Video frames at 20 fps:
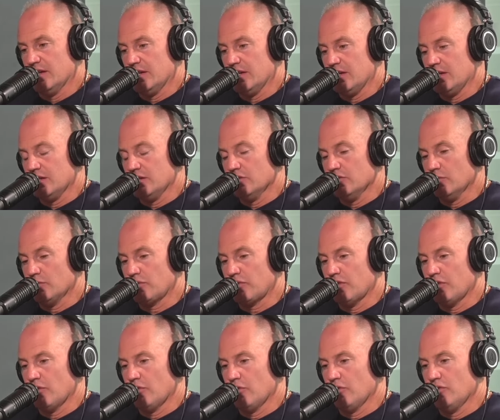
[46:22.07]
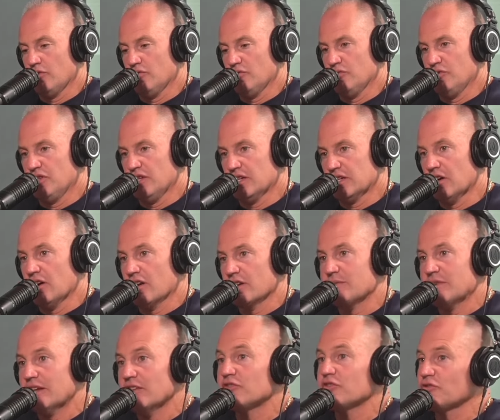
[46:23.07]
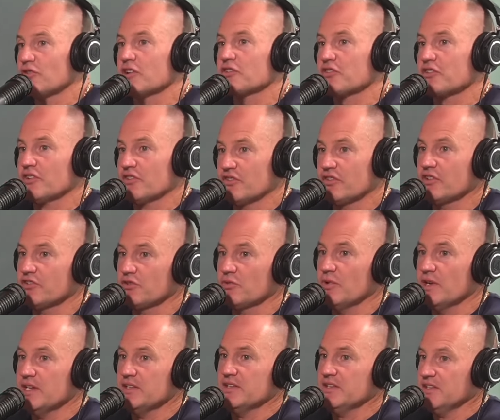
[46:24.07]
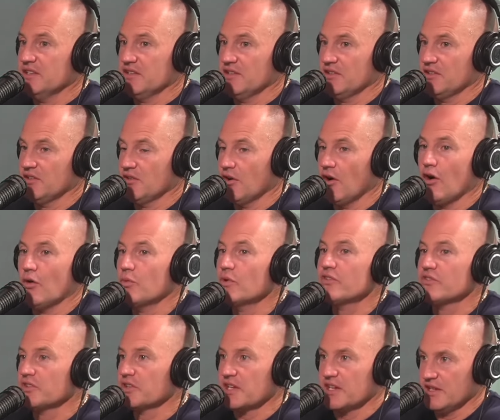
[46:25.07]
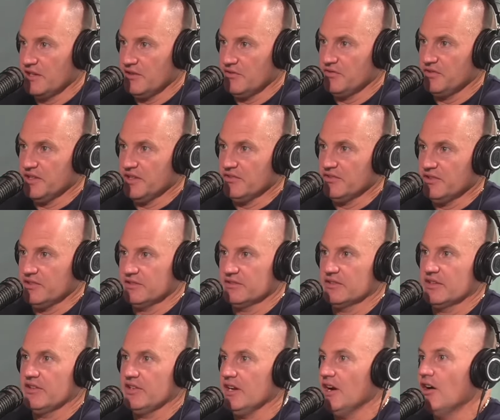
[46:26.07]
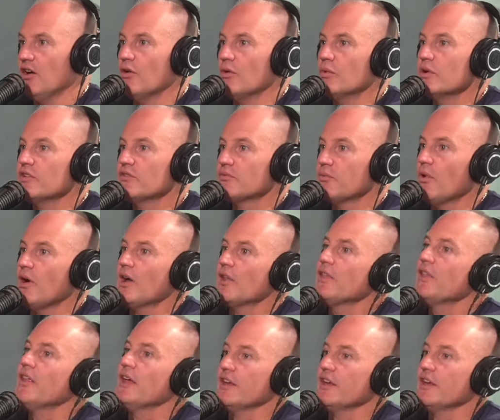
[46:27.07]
the economy is structured in such a way that they're always looking at inflation. They always want that